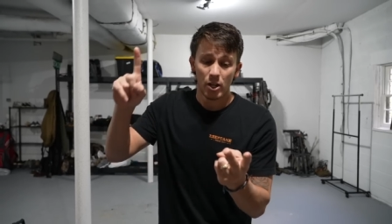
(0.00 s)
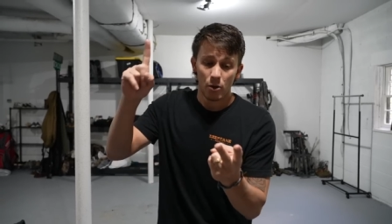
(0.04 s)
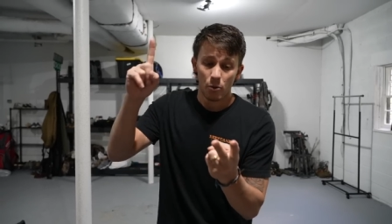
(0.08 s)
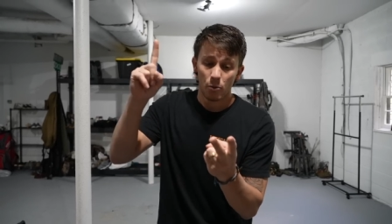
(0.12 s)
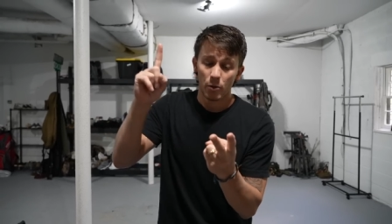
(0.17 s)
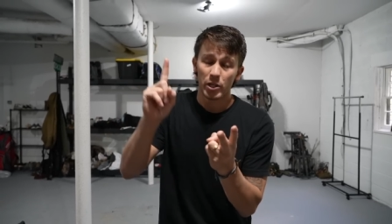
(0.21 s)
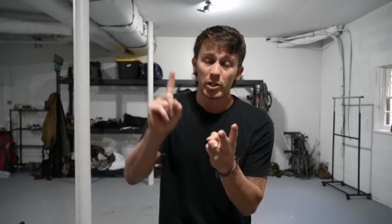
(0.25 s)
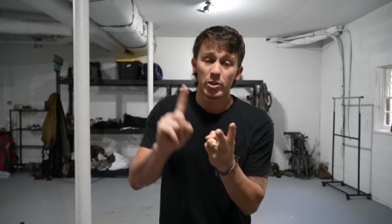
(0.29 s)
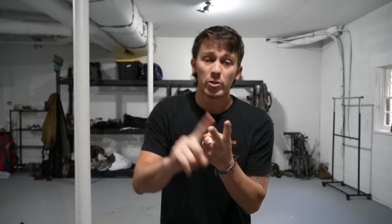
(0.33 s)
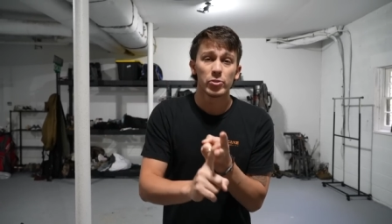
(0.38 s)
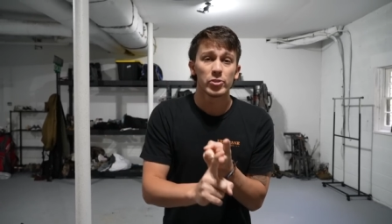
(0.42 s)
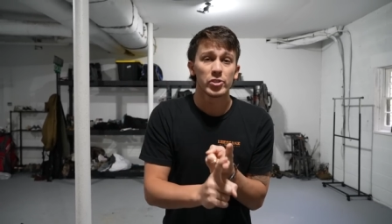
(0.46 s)

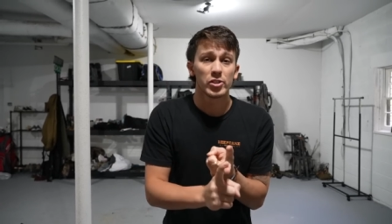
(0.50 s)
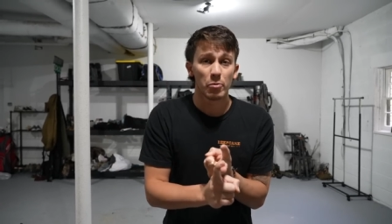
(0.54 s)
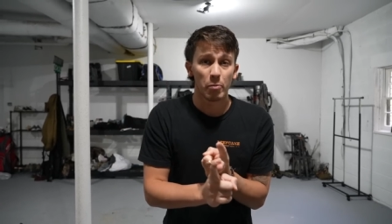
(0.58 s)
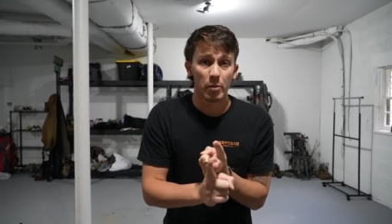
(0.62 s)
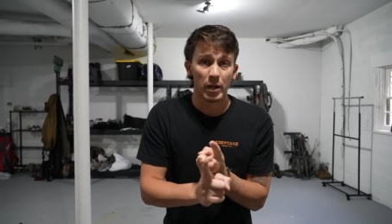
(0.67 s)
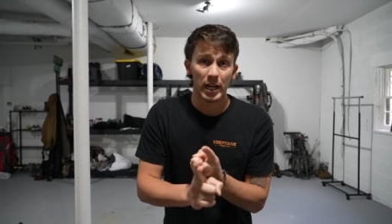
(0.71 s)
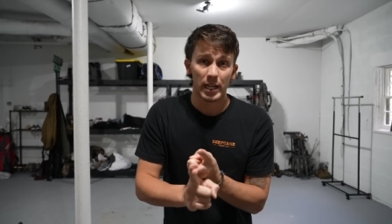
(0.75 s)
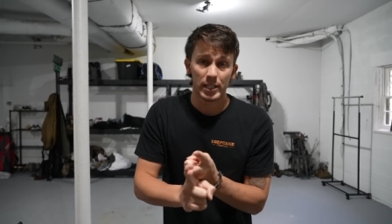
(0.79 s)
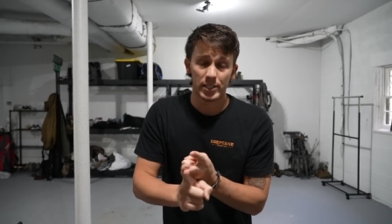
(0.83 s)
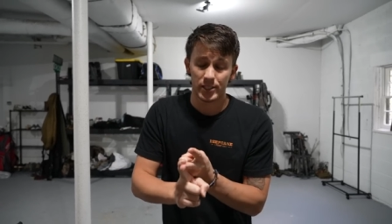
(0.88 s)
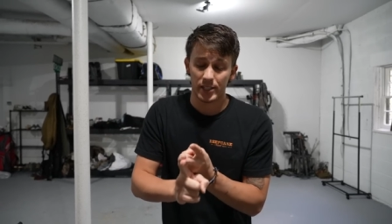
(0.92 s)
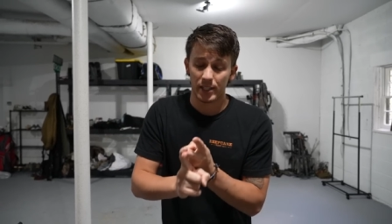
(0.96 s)
we used the
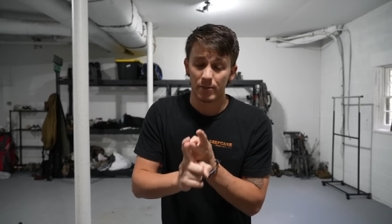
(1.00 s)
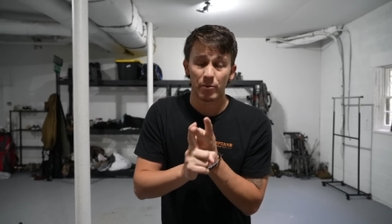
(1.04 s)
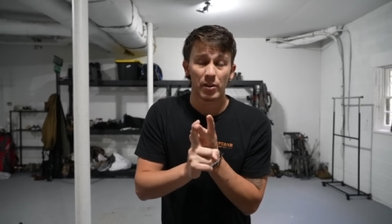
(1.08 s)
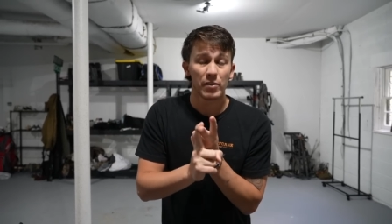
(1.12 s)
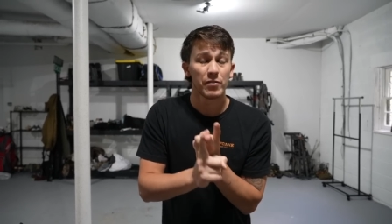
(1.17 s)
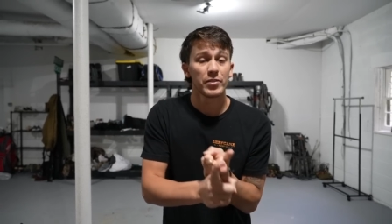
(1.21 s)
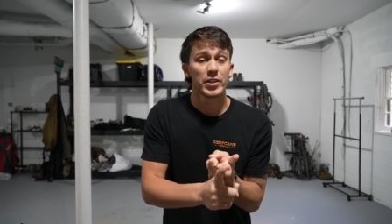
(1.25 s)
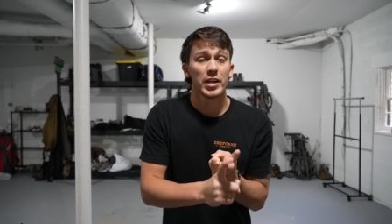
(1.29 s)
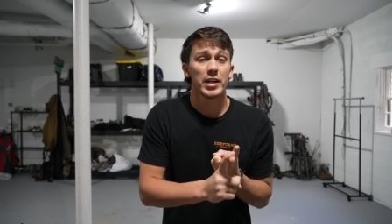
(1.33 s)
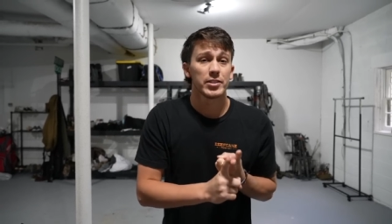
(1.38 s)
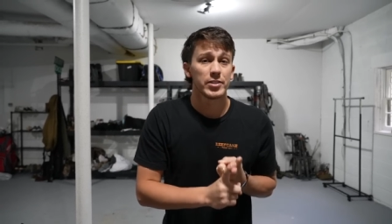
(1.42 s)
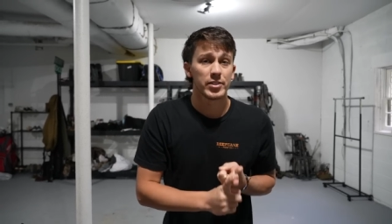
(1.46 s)
best, and
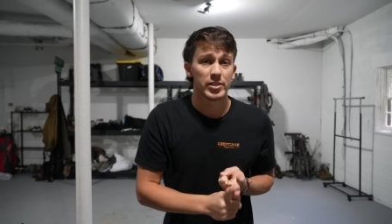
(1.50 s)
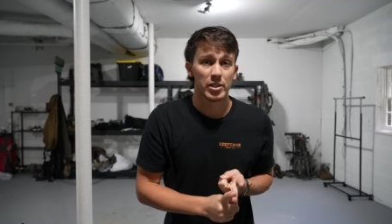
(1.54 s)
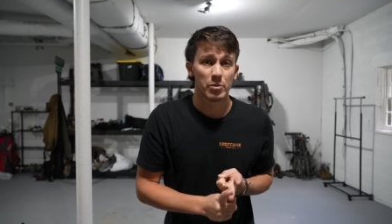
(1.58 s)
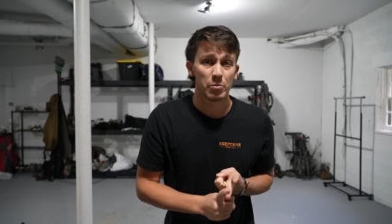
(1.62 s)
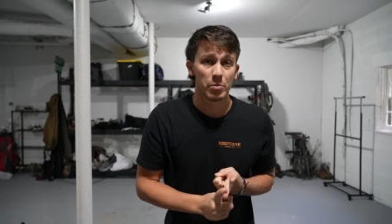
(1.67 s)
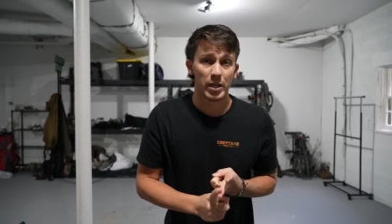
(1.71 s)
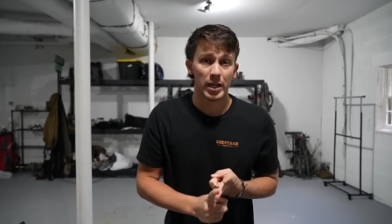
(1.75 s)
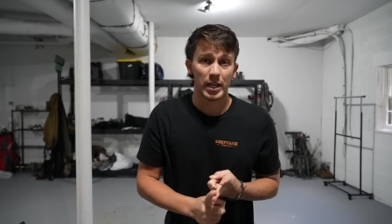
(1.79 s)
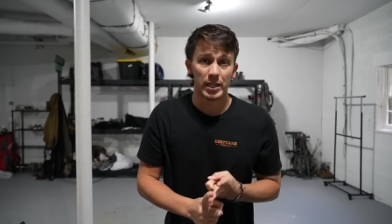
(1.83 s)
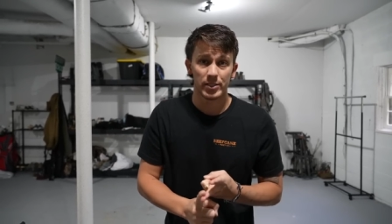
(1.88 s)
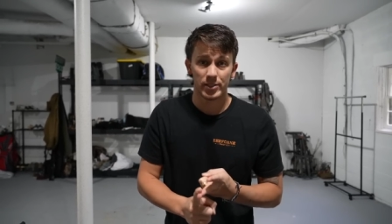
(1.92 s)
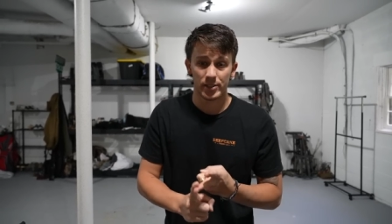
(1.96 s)
we've tested the
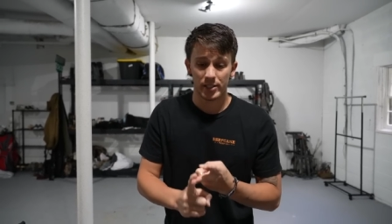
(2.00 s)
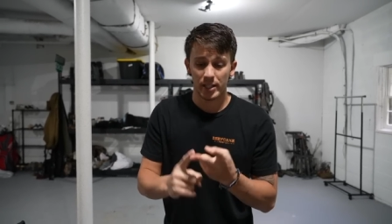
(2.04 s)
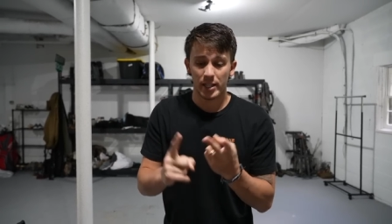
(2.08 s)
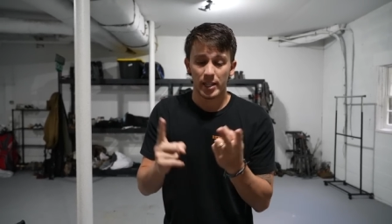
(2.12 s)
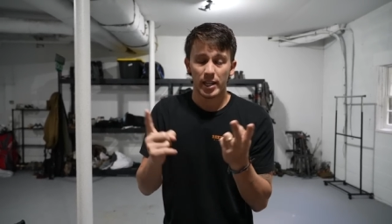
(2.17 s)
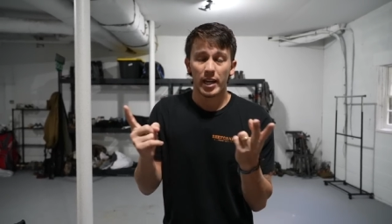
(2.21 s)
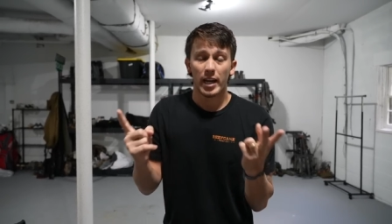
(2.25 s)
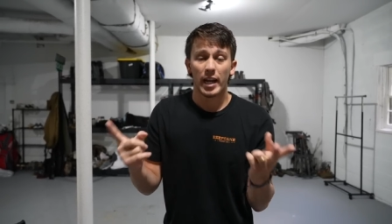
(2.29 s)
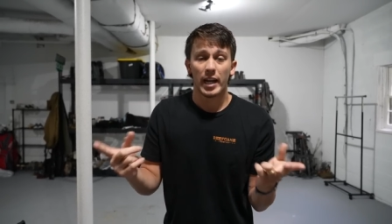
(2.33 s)
best,